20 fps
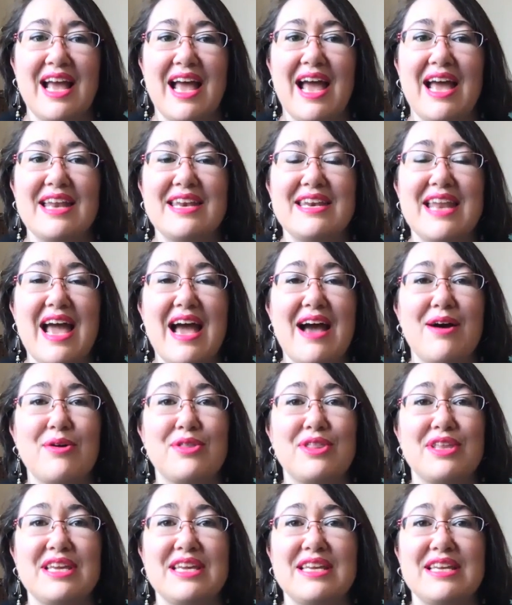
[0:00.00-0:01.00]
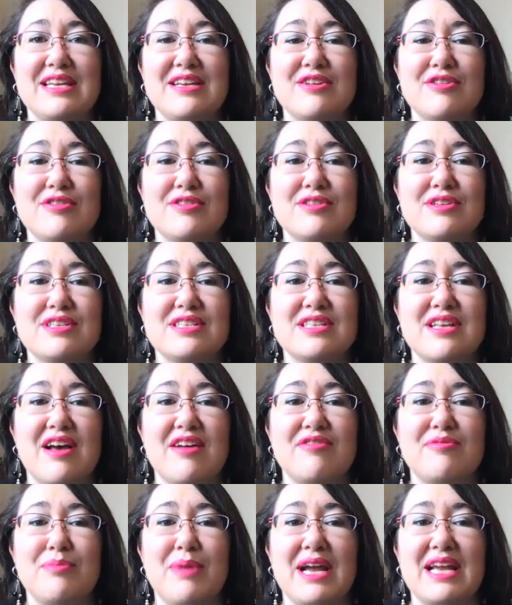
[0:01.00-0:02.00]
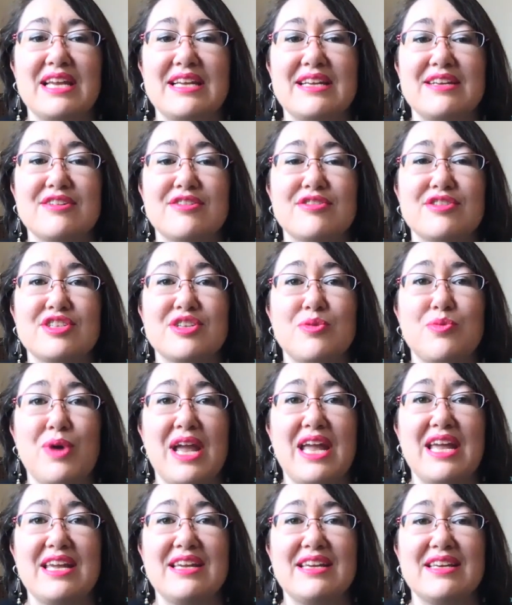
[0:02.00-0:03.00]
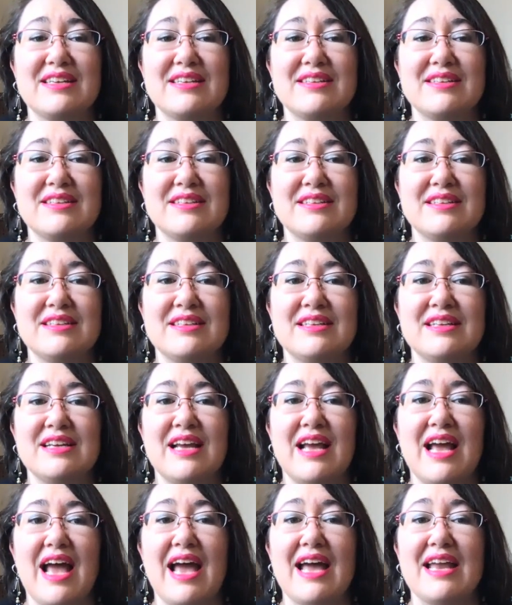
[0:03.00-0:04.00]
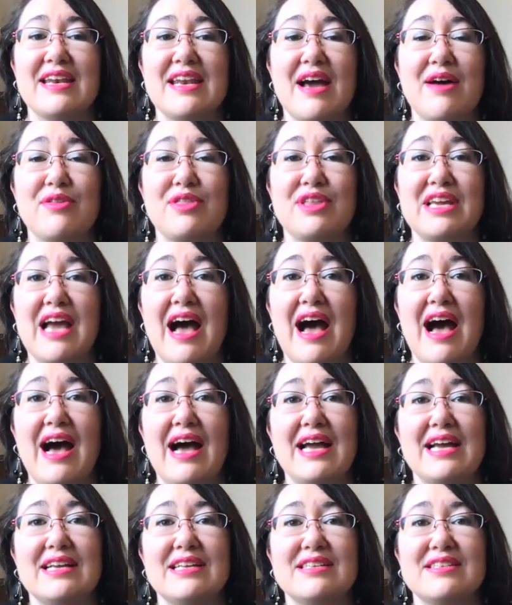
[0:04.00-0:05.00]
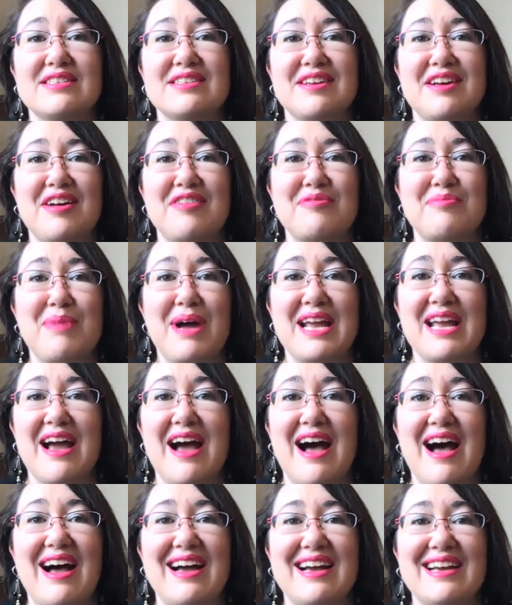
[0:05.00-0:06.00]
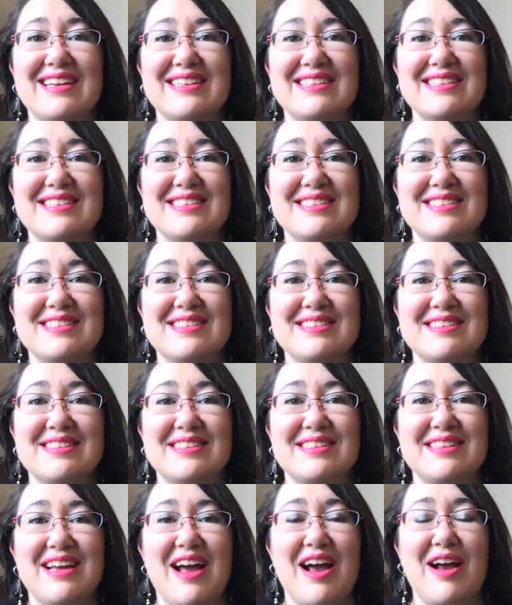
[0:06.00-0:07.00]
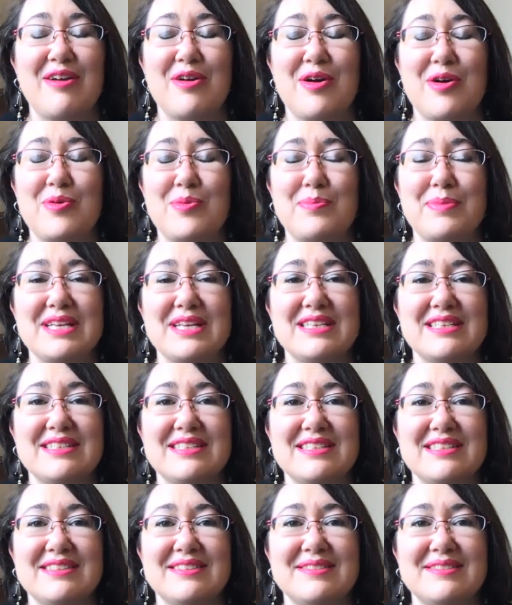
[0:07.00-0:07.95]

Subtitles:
And now the ears of my ears awake, and now the eyes of my eyes are opened.